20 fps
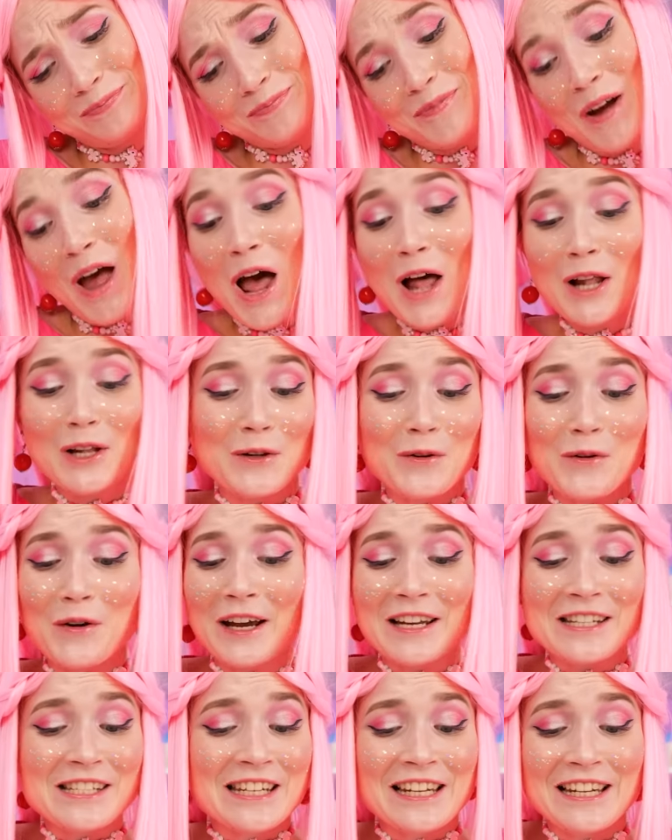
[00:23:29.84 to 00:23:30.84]
Aw,
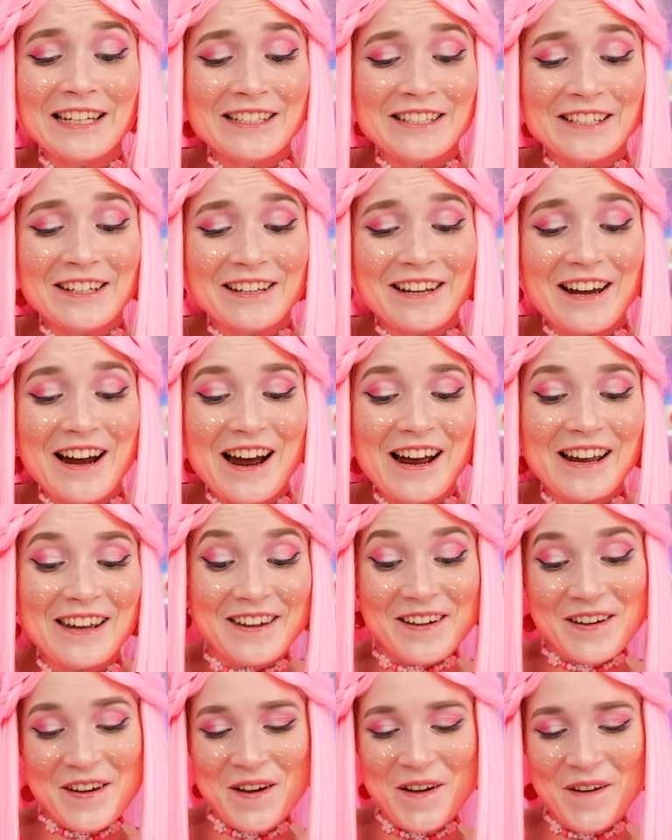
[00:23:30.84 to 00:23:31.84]
look at this little
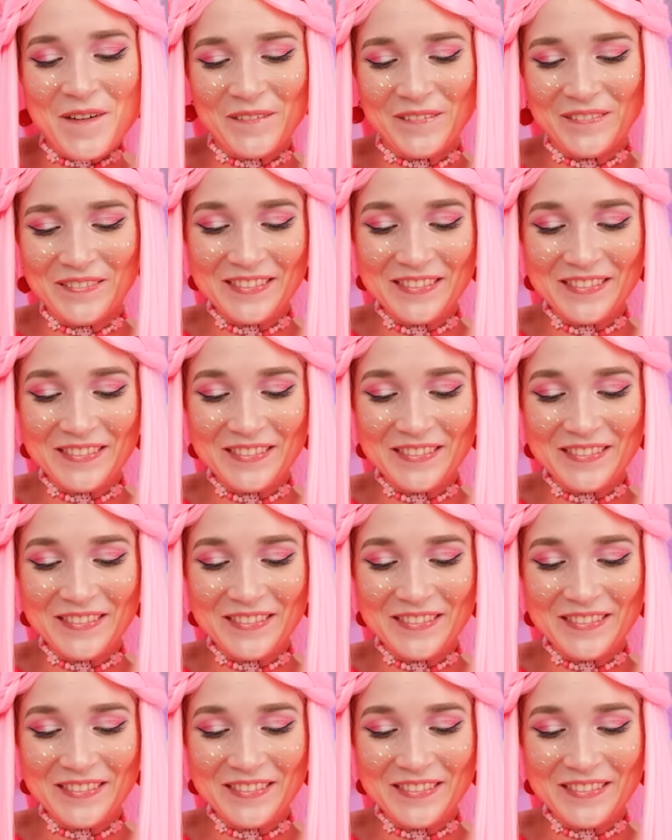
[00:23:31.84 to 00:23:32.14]
guy!